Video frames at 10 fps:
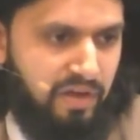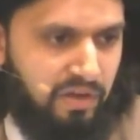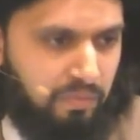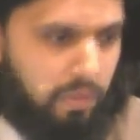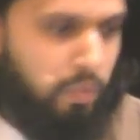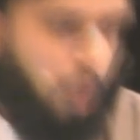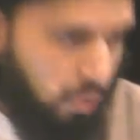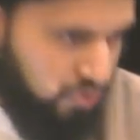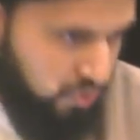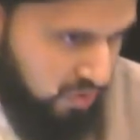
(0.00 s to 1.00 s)
We're
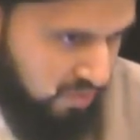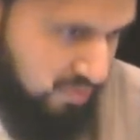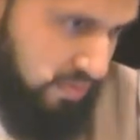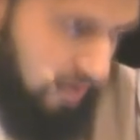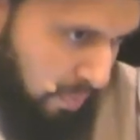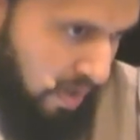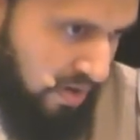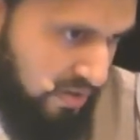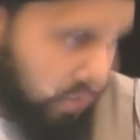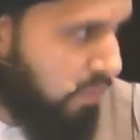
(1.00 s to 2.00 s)
always looking for a
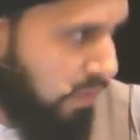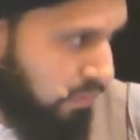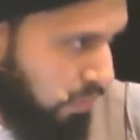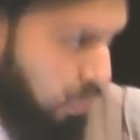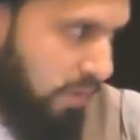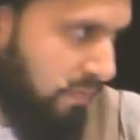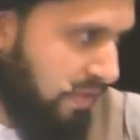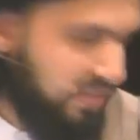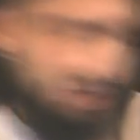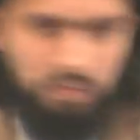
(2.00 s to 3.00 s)
prize. We want a reward.
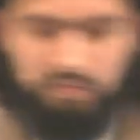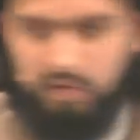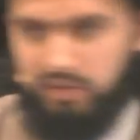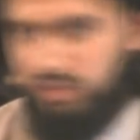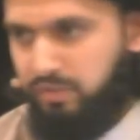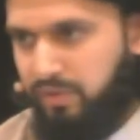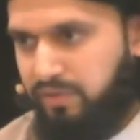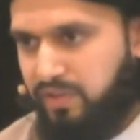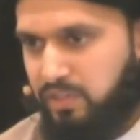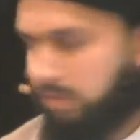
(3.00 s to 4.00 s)
That's how we're functioning, right?
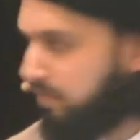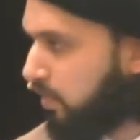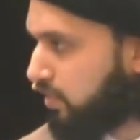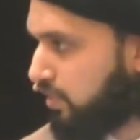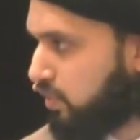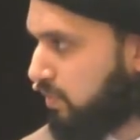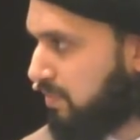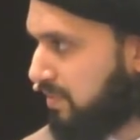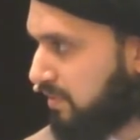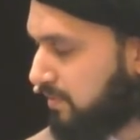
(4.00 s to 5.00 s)
That's how we function as human
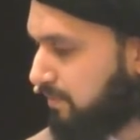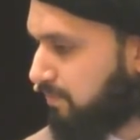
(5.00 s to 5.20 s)
beings.